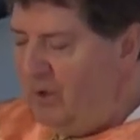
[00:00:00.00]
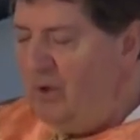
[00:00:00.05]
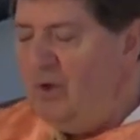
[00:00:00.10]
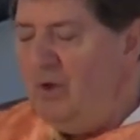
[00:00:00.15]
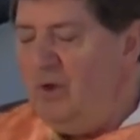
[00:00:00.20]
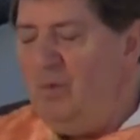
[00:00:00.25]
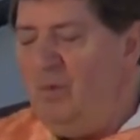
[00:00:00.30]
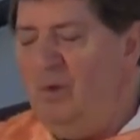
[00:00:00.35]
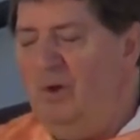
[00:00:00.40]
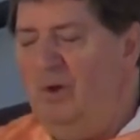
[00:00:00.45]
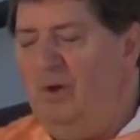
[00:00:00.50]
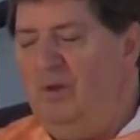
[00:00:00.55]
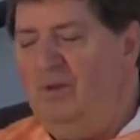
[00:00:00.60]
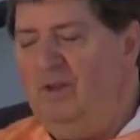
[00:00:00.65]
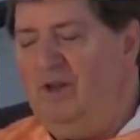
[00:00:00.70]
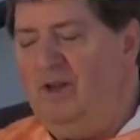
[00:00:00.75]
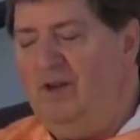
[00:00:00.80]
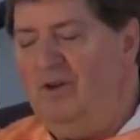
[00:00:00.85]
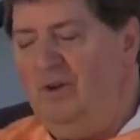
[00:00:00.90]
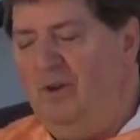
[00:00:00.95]
Will
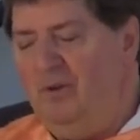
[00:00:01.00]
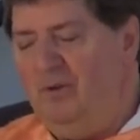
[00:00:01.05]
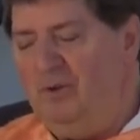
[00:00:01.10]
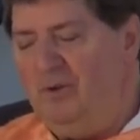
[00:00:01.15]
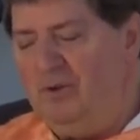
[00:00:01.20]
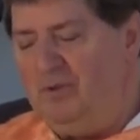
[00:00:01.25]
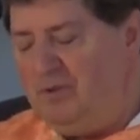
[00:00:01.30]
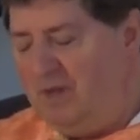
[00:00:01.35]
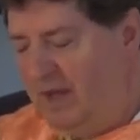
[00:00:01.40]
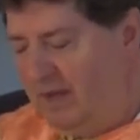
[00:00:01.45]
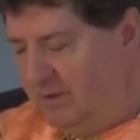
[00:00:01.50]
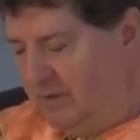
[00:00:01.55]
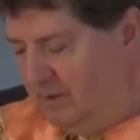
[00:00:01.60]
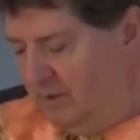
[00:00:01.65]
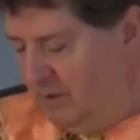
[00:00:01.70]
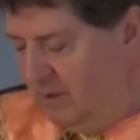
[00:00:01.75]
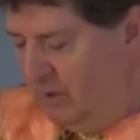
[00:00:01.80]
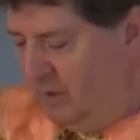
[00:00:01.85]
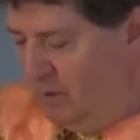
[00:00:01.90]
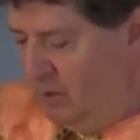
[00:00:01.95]
the older son
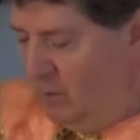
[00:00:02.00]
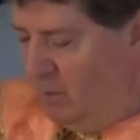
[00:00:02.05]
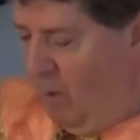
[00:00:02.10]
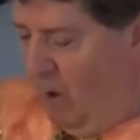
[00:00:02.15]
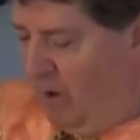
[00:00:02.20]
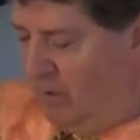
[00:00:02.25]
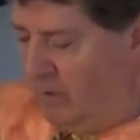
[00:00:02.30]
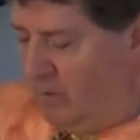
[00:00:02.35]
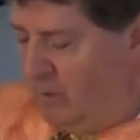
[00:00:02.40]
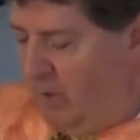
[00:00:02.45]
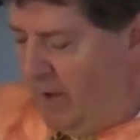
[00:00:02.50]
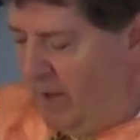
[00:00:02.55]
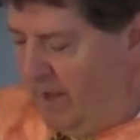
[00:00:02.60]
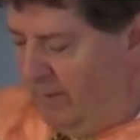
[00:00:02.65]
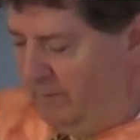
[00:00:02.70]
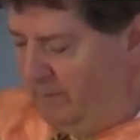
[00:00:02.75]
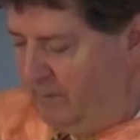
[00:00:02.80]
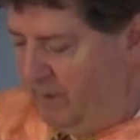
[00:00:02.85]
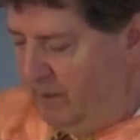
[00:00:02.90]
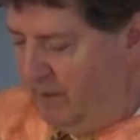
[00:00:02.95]
walk away
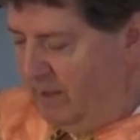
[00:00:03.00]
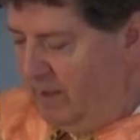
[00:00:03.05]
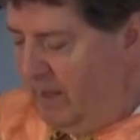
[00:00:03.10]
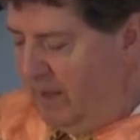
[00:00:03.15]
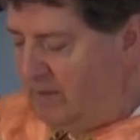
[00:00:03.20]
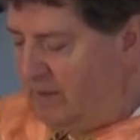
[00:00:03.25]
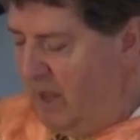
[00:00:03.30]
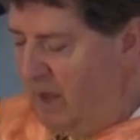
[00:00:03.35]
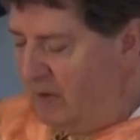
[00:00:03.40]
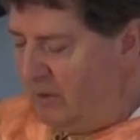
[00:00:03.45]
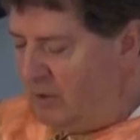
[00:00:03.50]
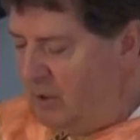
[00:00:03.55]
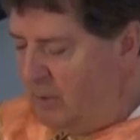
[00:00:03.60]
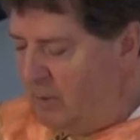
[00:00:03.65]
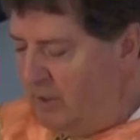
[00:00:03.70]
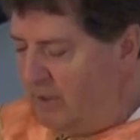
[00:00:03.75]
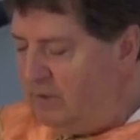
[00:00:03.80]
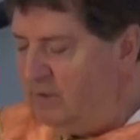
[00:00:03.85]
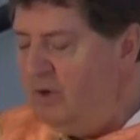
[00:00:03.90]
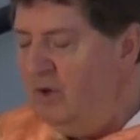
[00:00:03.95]
and not go
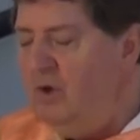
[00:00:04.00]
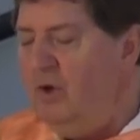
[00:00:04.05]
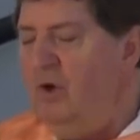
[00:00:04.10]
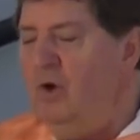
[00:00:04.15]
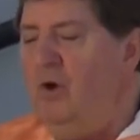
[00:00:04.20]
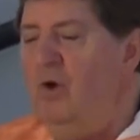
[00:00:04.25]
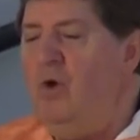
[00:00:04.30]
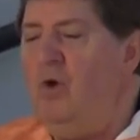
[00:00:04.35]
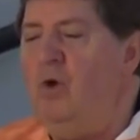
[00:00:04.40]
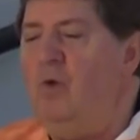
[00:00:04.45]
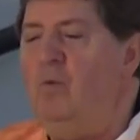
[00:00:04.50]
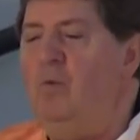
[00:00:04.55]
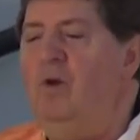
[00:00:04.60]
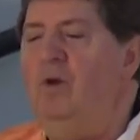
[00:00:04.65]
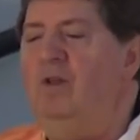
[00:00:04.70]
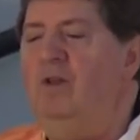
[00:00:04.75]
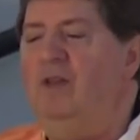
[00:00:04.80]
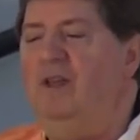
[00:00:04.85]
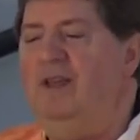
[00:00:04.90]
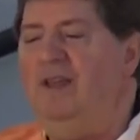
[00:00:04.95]
in, or
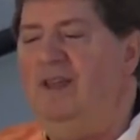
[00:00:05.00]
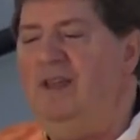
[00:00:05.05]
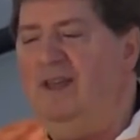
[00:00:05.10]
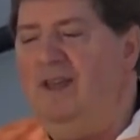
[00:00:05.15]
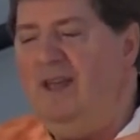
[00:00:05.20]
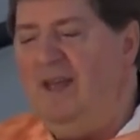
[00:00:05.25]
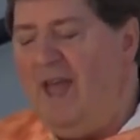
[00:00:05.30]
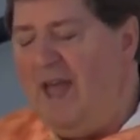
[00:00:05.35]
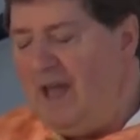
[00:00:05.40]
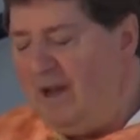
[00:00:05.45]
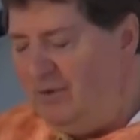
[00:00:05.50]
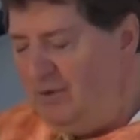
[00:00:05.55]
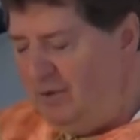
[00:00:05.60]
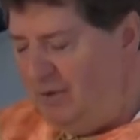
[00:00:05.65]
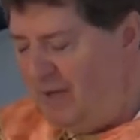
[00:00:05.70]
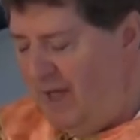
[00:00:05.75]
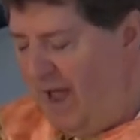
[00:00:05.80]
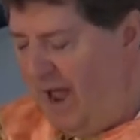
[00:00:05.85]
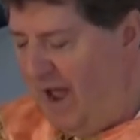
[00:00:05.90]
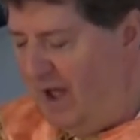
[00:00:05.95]
will he enter
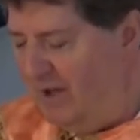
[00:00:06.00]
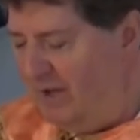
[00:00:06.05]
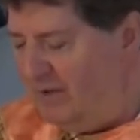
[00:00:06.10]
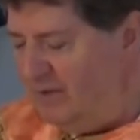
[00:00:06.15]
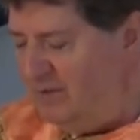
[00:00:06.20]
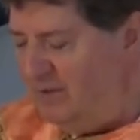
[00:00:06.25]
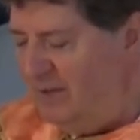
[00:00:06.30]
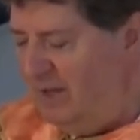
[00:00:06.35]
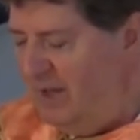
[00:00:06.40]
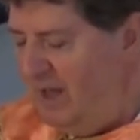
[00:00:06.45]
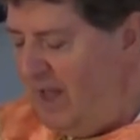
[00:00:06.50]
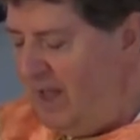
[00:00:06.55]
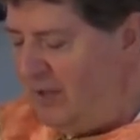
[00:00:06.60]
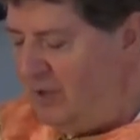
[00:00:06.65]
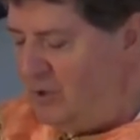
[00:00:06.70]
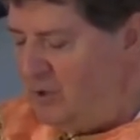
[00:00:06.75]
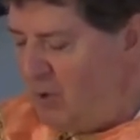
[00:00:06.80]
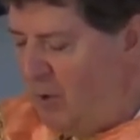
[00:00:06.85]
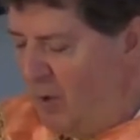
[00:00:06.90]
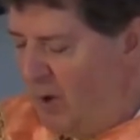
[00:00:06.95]
the house and
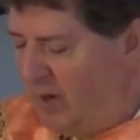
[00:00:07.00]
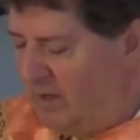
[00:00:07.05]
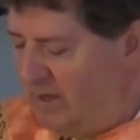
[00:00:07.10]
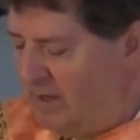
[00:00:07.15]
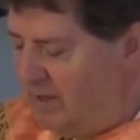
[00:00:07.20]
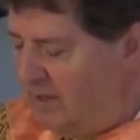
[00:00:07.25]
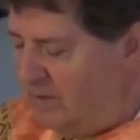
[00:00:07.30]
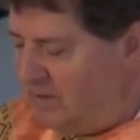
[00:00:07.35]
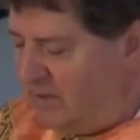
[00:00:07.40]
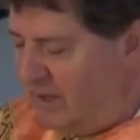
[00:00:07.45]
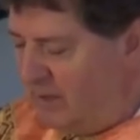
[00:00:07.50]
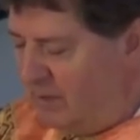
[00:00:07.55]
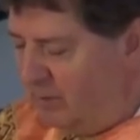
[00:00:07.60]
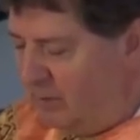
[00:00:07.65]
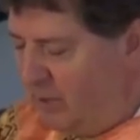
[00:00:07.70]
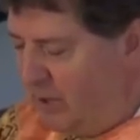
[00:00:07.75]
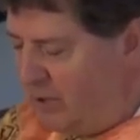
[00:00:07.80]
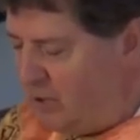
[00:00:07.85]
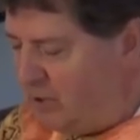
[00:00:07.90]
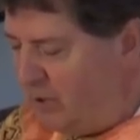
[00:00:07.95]
join in the
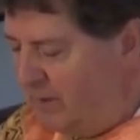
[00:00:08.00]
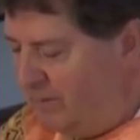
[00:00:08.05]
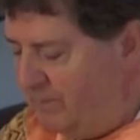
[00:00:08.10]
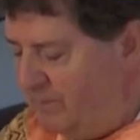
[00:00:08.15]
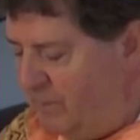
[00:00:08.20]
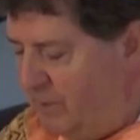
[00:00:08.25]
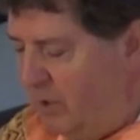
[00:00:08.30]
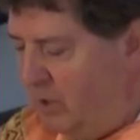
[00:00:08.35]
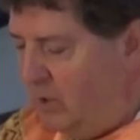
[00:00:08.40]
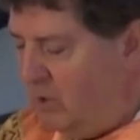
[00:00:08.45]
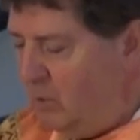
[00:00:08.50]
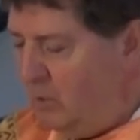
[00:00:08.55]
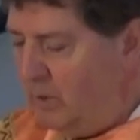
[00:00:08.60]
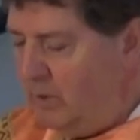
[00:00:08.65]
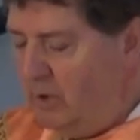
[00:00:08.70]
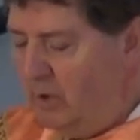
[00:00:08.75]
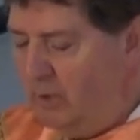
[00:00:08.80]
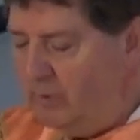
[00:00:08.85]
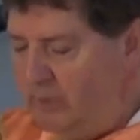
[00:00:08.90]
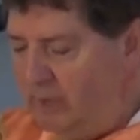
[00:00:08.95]
celebration? We
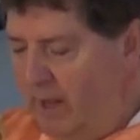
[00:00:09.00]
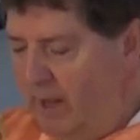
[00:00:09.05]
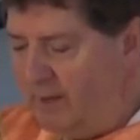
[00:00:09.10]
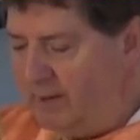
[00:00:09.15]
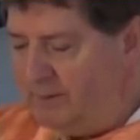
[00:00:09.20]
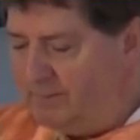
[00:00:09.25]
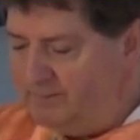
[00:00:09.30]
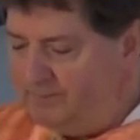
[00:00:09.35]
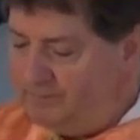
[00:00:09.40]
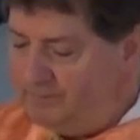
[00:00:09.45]
don't know.